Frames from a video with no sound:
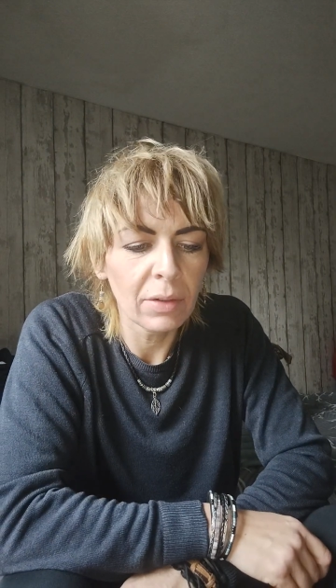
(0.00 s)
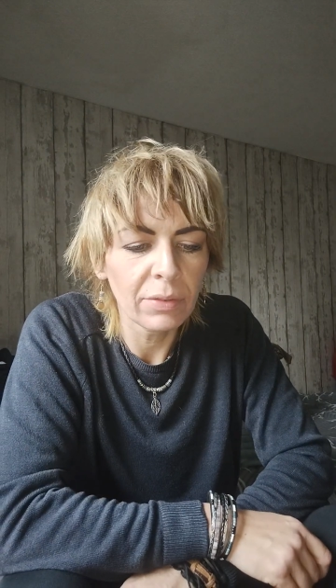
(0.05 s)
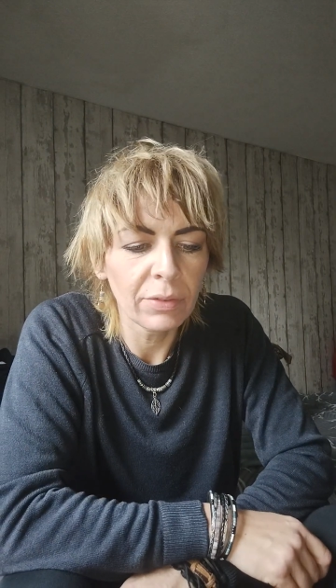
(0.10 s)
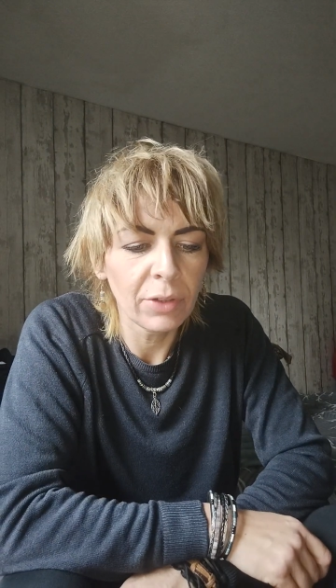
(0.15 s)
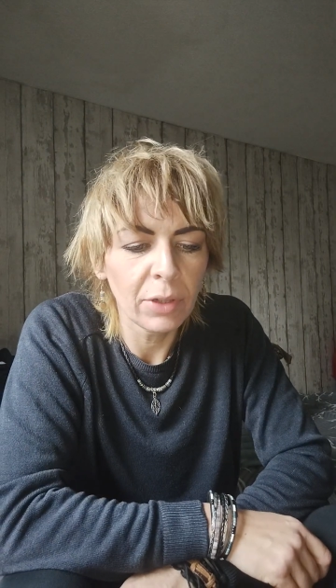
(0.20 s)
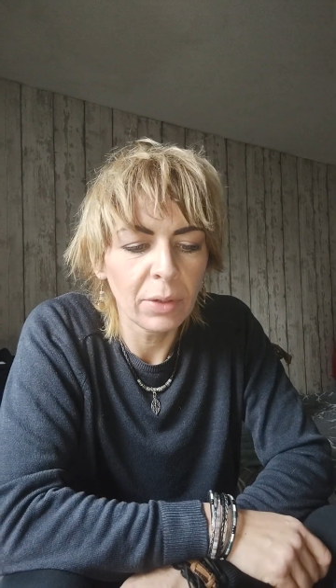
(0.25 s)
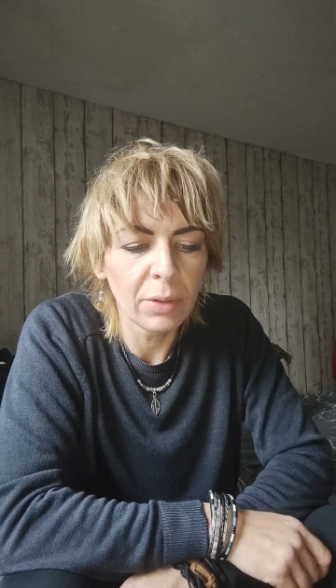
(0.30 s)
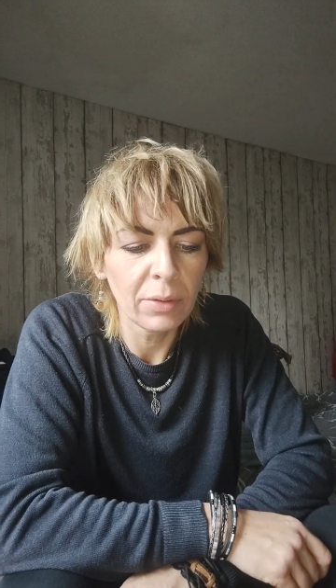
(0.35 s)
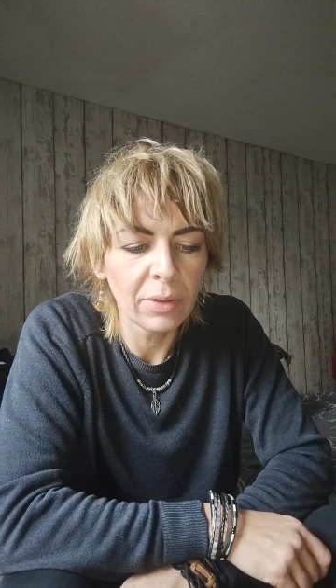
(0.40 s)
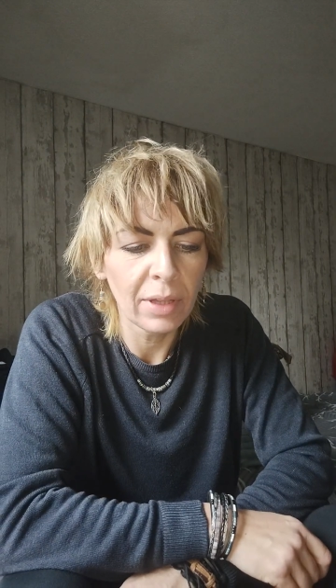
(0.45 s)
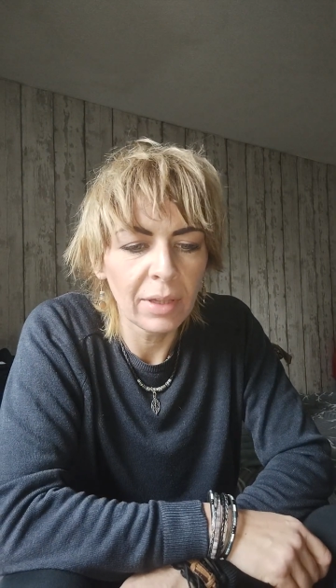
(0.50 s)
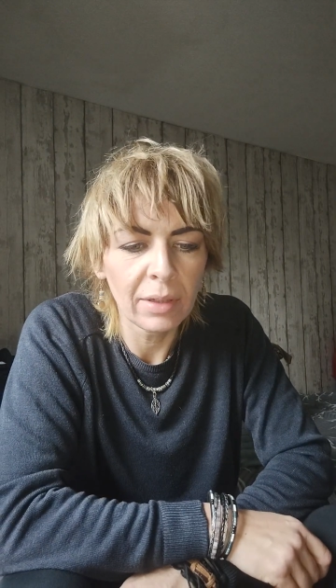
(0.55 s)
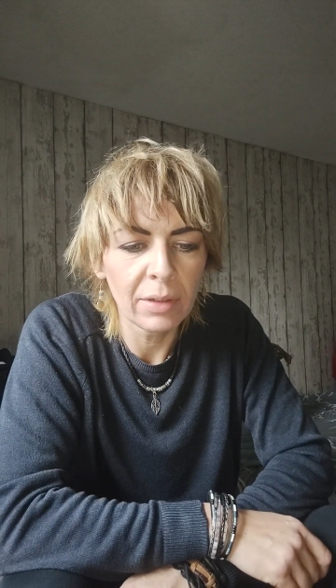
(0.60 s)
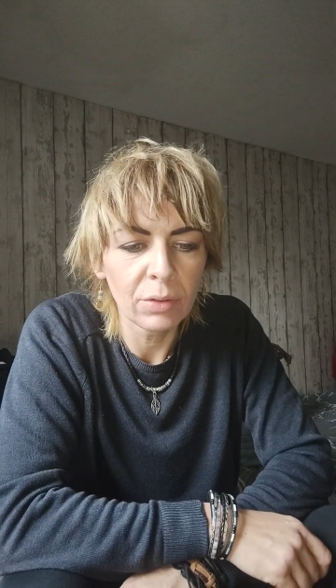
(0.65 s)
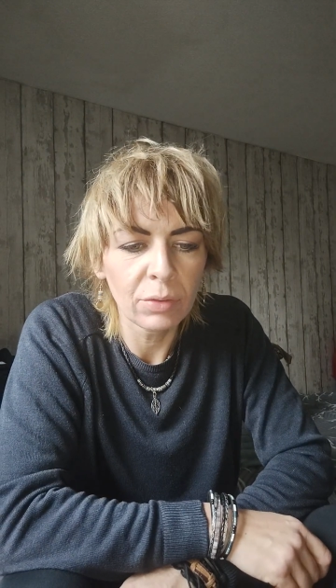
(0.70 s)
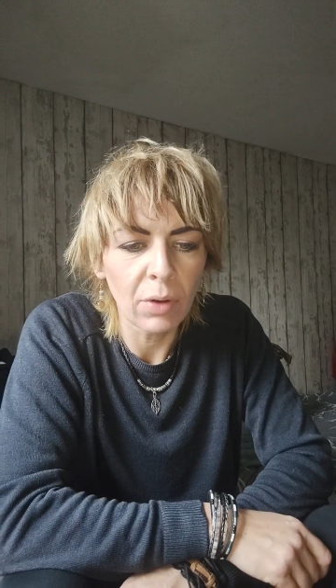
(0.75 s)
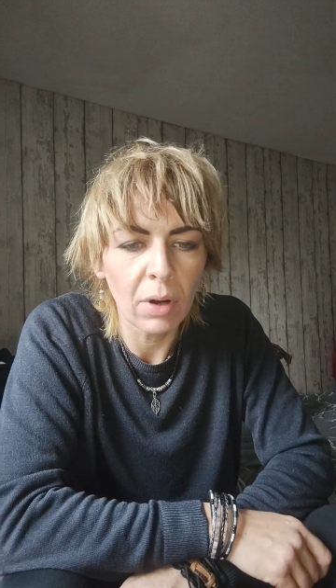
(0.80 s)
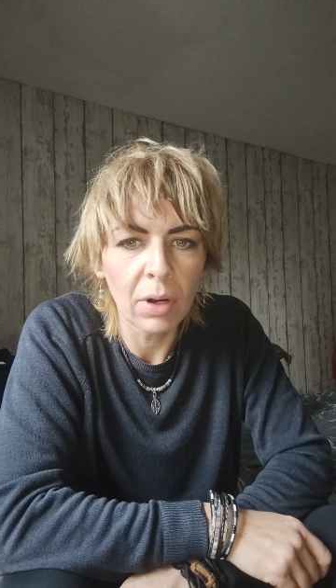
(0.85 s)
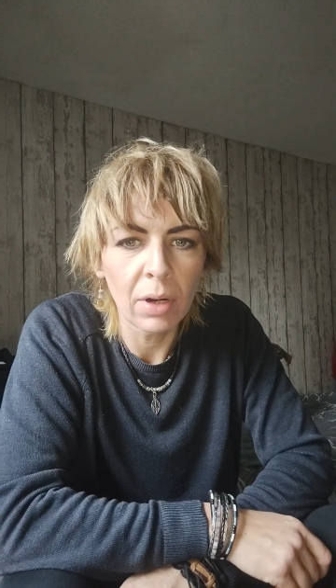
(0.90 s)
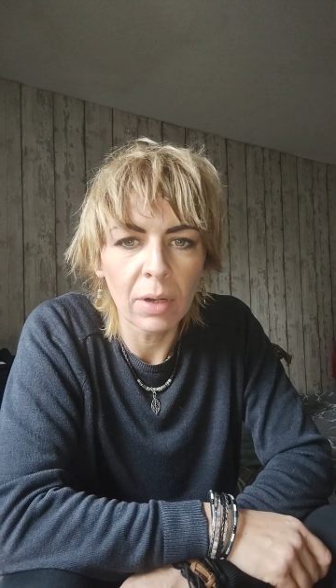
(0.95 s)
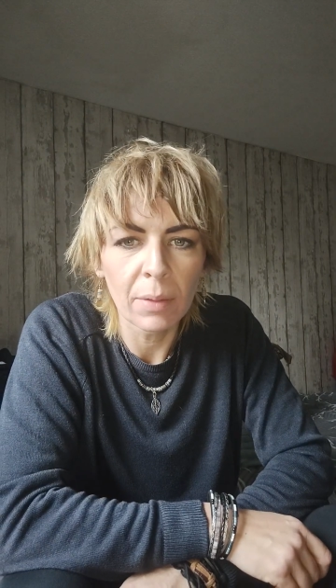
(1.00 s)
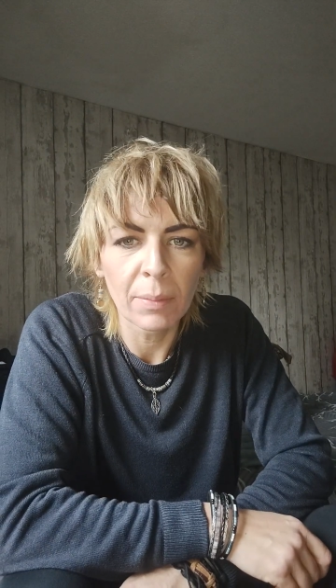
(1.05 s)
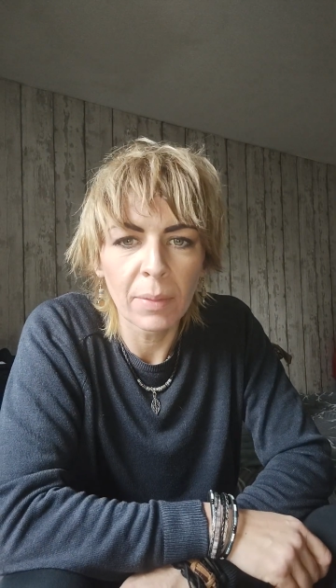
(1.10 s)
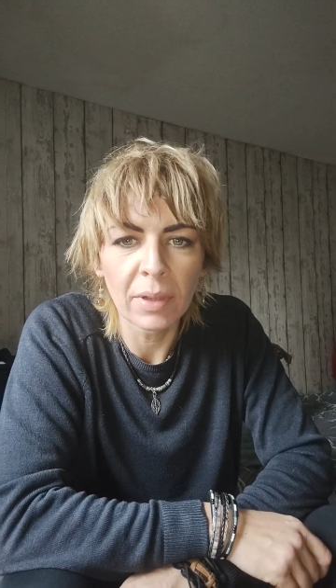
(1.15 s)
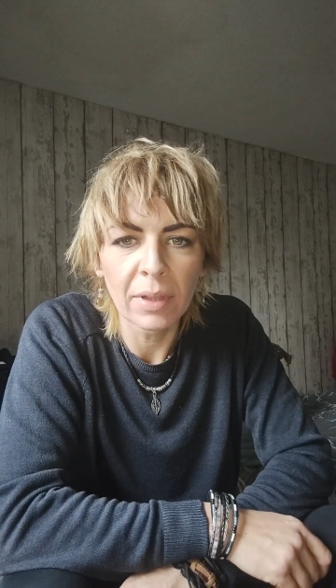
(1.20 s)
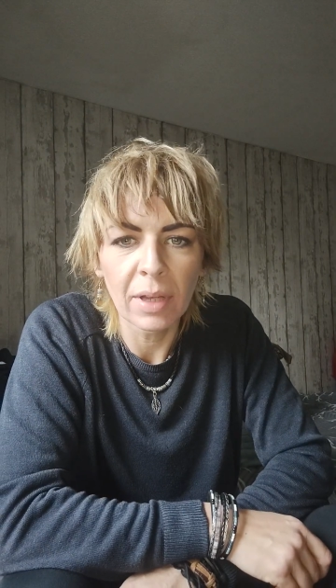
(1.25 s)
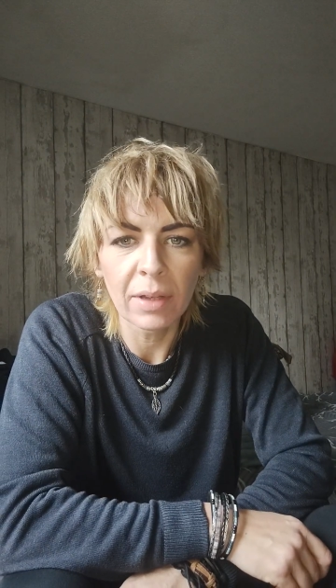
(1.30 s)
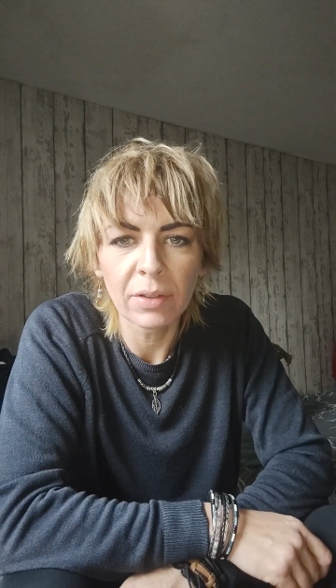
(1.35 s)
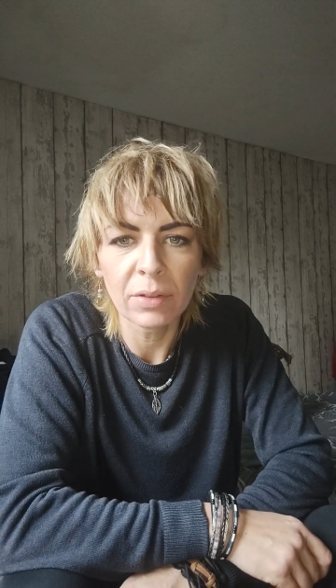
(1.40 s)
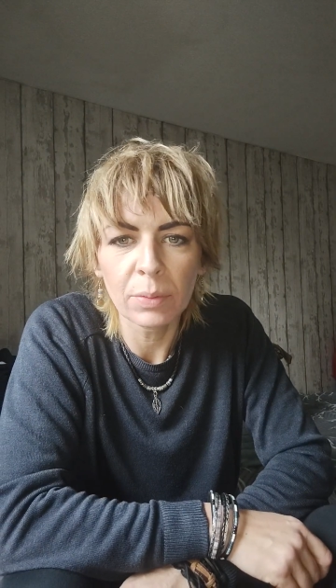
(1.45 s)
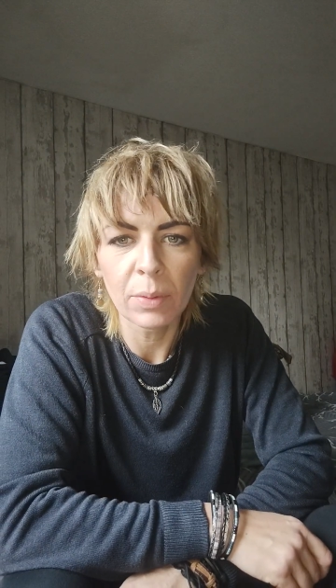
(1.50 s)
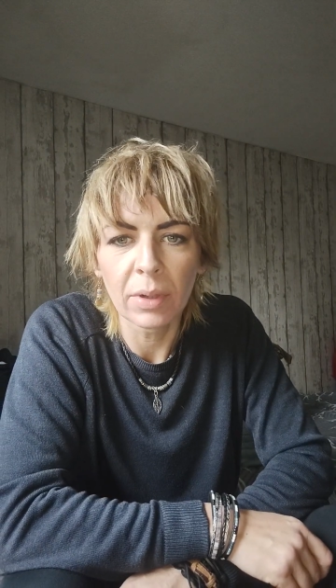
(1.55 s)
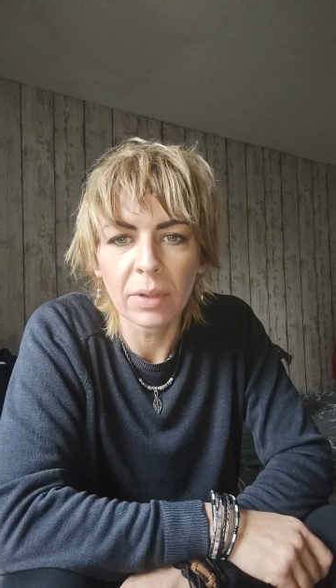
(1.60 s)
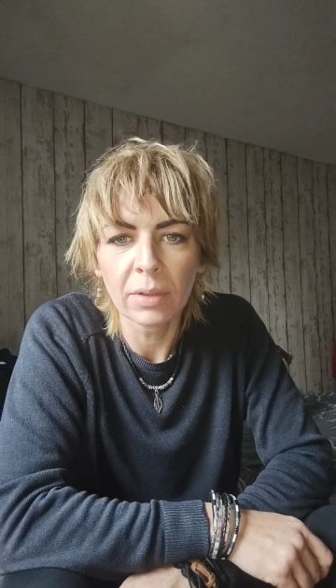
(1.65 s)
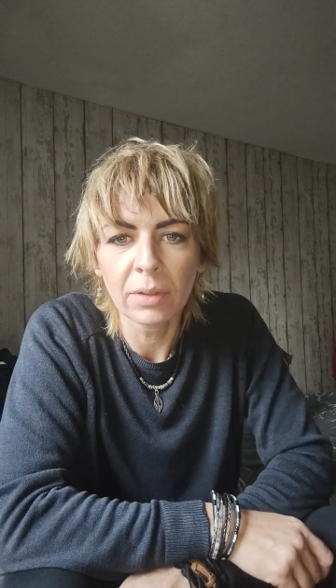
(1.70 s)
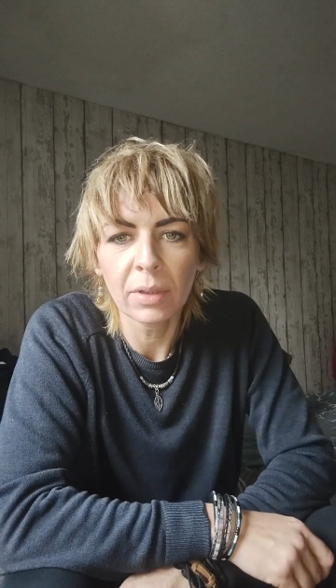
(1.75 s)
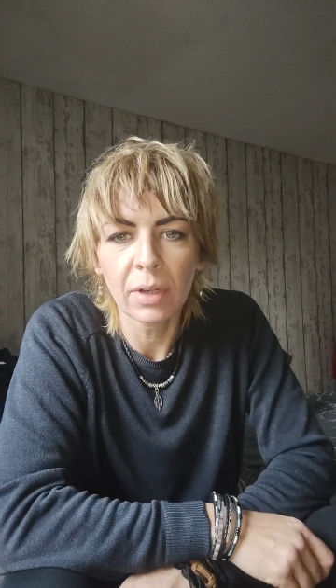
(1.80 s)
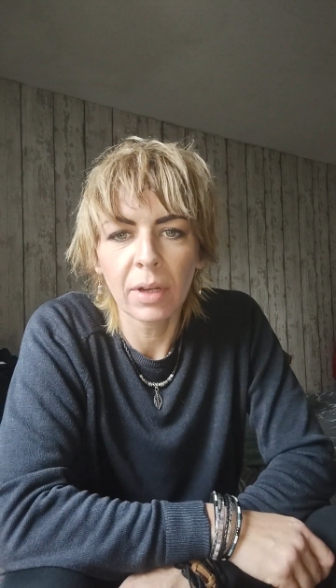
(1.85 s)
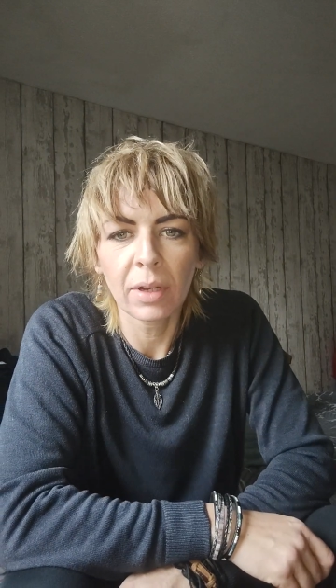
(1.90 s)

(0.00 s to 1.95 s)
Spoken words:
a few things wrong on my last one.